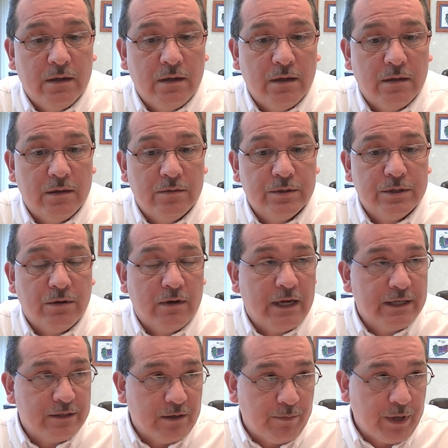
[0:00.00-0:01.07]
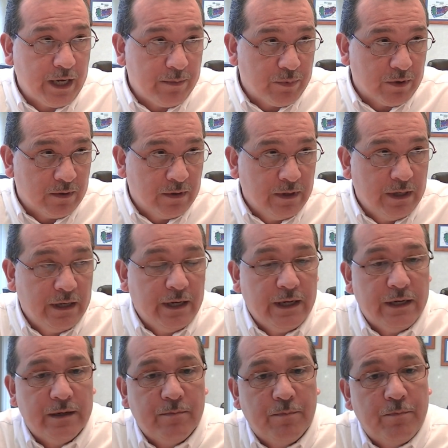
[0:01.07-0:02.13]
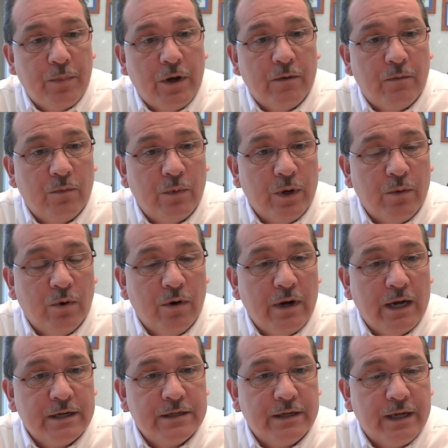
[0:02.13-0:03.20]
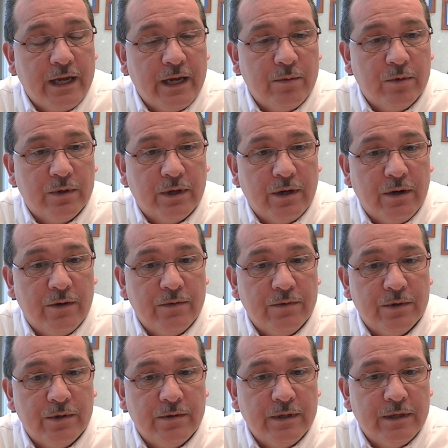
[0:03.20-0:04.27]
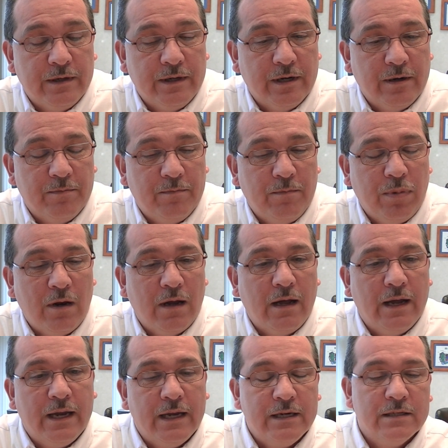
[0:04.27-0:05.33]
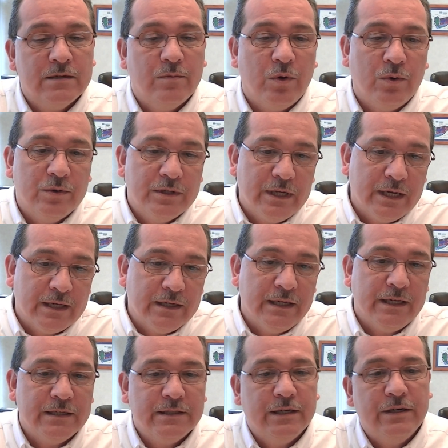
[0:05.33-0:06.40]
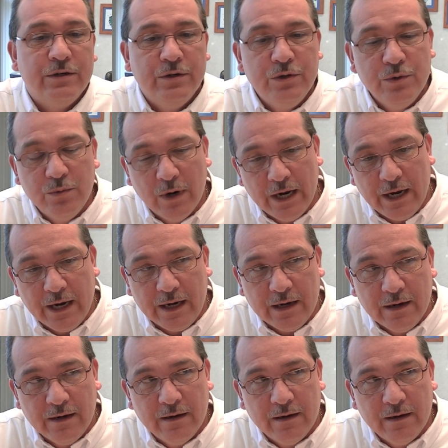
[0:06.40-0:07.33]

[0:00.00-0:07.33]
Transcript: there were still lines on paper. But we were actually able to go through and applying some old techniques in a new way,